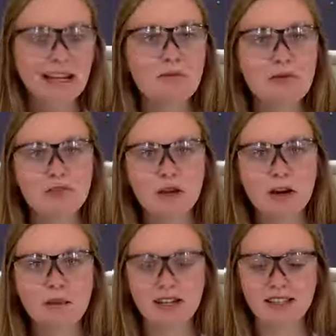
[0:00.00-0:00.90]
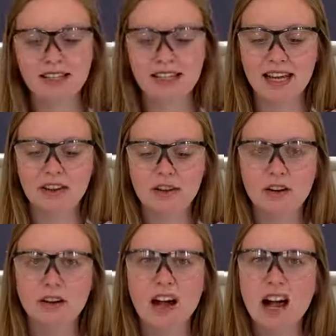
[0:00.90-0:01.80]
Now before I mix it
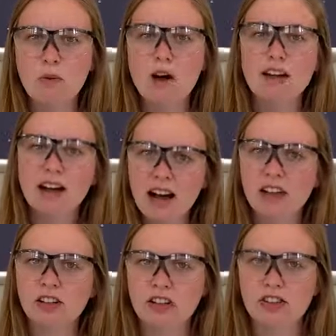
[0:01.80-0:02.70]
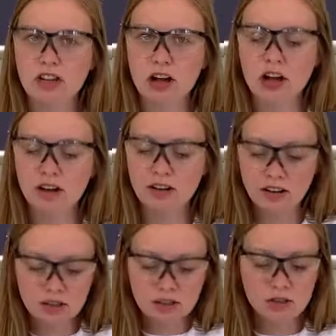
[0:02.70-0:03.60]
together, I want colored chalk.
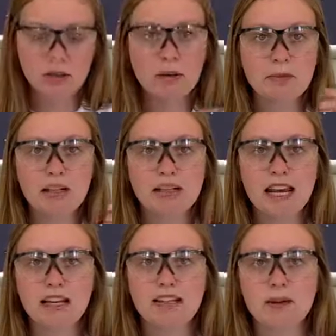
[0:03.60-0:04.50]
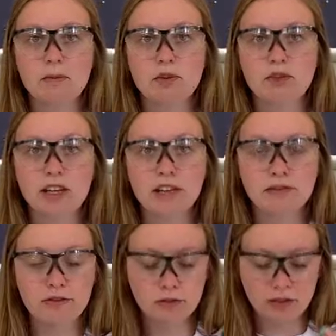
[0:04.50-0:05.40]
So I'm gonna take some
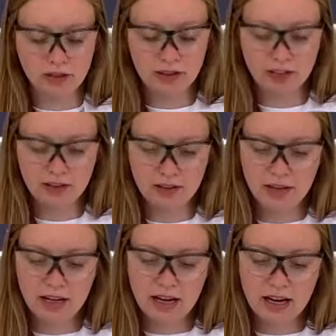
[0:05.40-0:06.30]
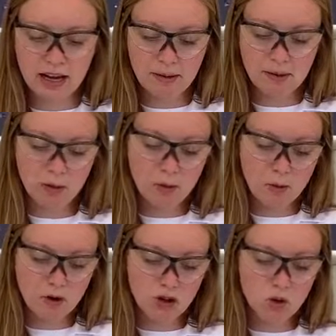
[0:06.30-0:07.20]
green food coloring and I'm gonna
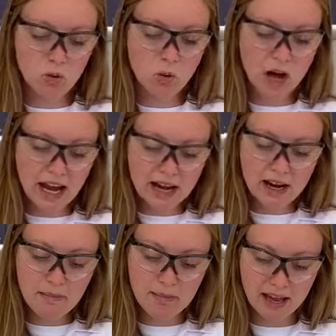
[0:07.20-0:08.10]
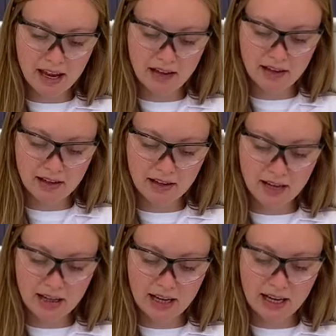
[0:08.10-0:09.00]
pour quite a bit
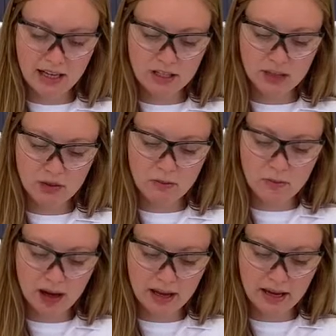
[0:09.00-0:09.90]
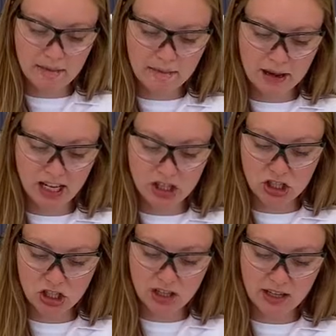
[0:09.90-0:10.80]
into my
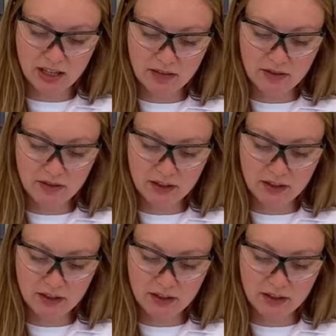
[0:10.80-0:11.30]
mixture here.